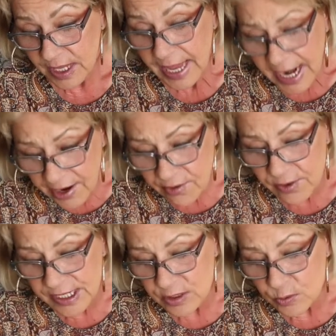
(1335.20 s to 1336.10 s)

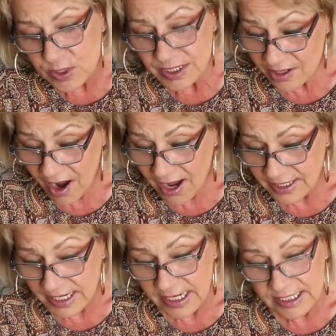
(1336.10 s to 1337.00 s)
Heroin was
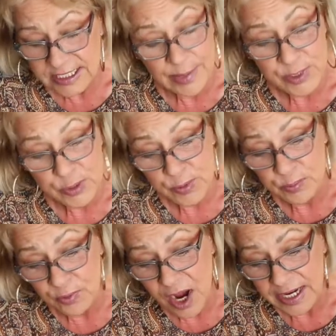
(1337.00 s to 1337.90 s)
not an acceptable
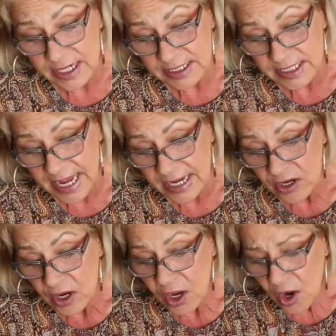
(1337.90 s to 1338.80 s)
product, yet
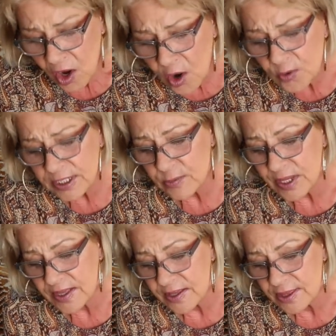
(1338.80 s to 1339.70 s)
only
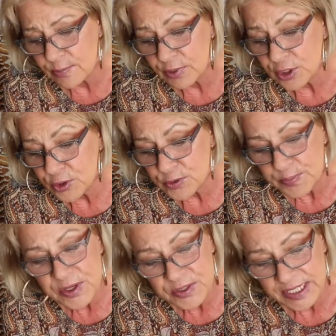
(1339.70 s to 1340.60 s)
within the blues
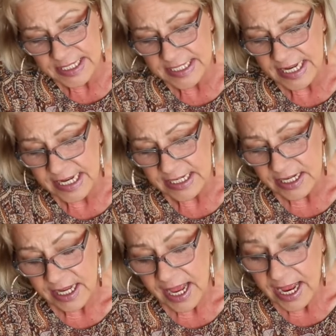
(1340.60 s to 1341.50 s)
music scene
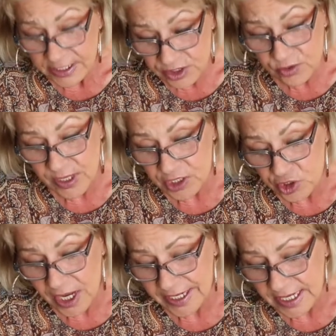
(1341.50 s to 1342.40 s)
and street
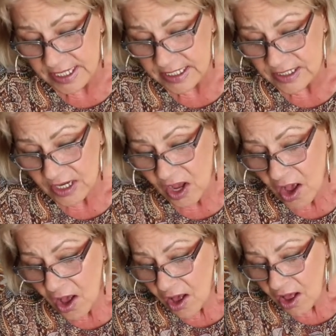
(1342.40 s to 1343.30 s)
junkies,
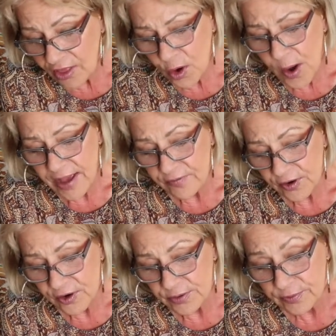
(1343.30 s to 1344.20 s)
although I have
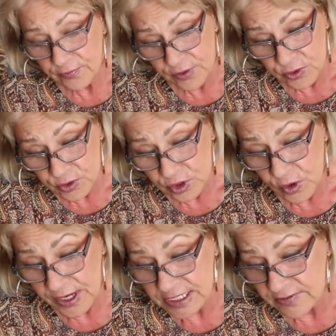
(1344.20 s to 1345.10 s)
heard of a few
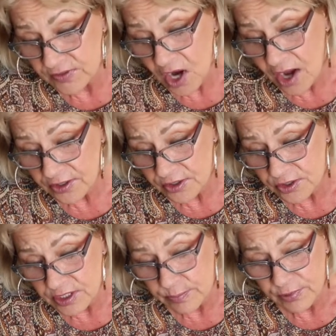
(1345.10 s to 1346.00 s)
stories of
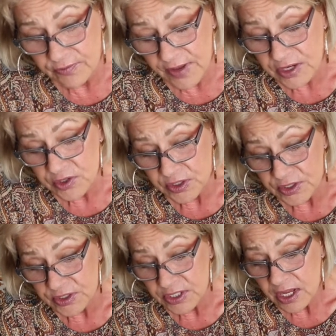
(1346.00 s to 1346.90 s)
doctors and
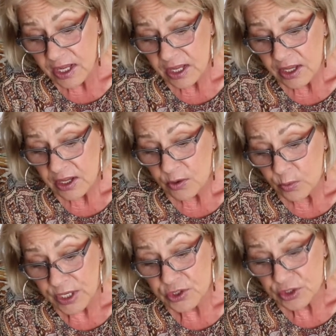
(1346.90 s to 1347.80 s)
professionals
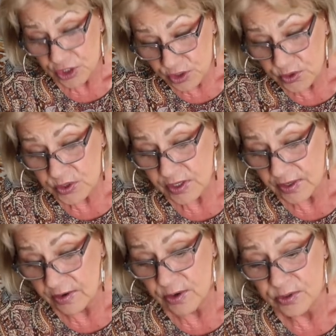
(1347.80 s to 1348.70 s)
which used
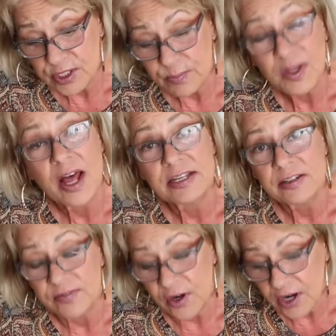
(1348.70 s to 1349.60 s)
their own supplies
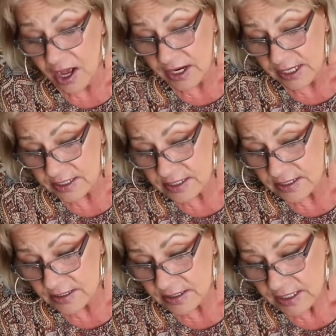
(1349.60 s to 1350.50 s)
of narcotics.